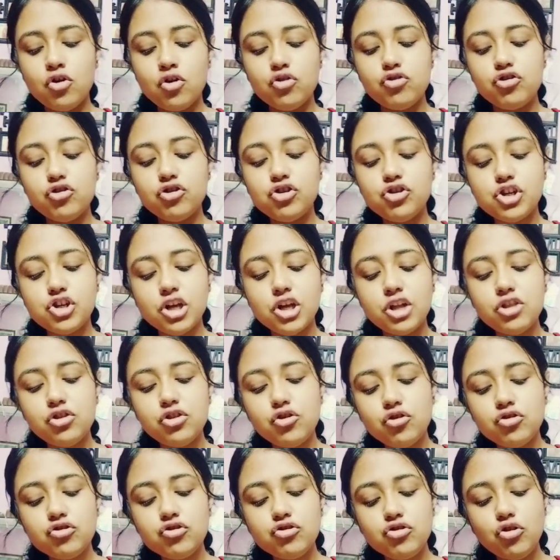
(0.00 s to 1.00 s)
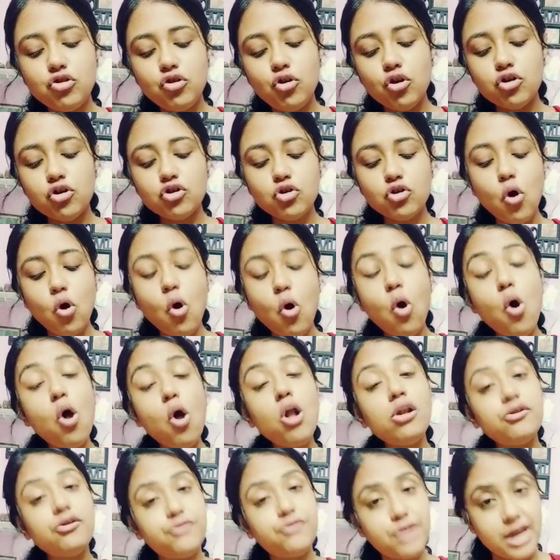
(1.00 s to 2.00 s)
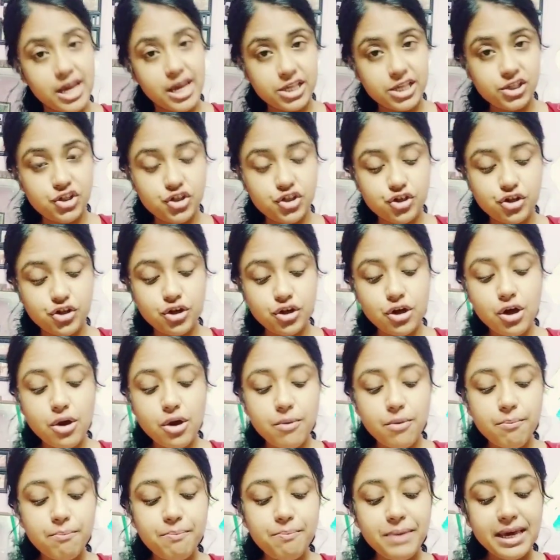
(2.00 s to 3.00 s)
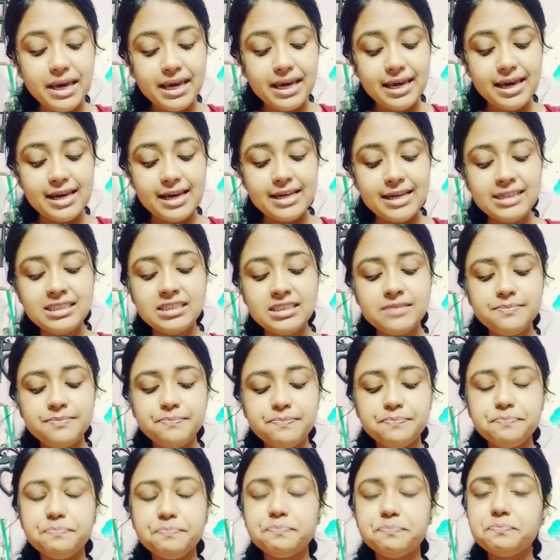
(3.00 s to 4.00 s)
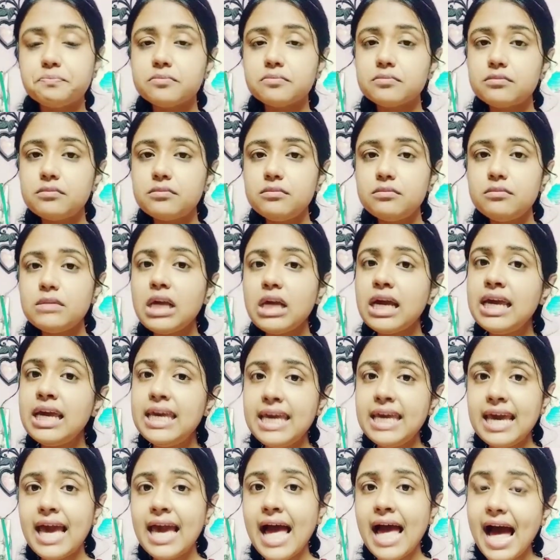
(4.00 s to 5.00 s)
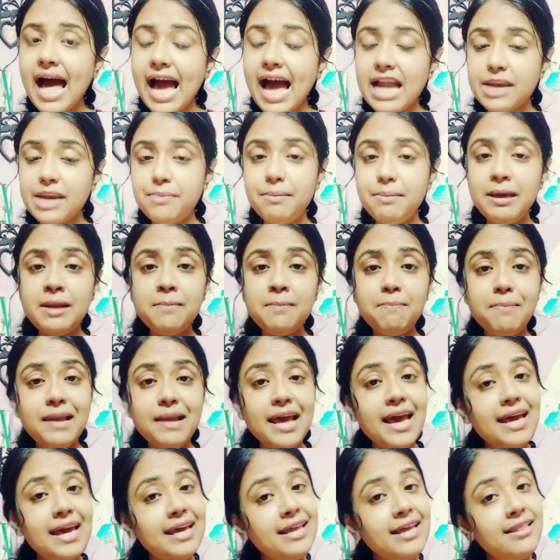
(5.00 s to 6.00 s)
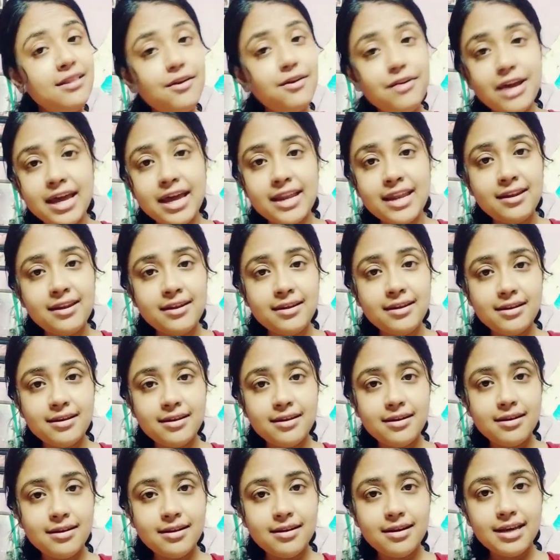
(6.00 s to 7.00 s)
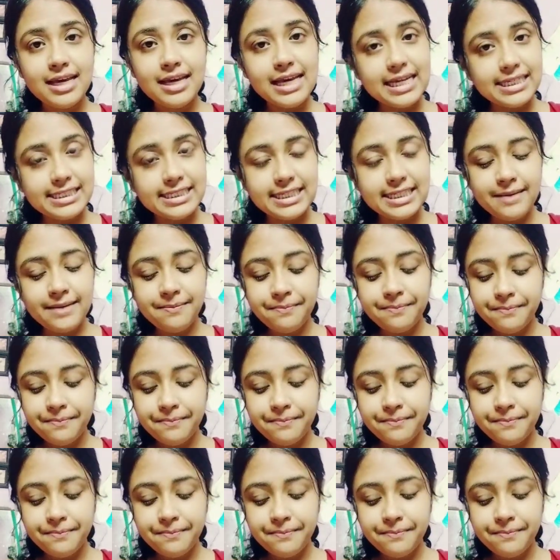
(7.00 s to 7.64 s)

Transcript: So Santosh looked all drenched because he had been playing in the rain. Easy.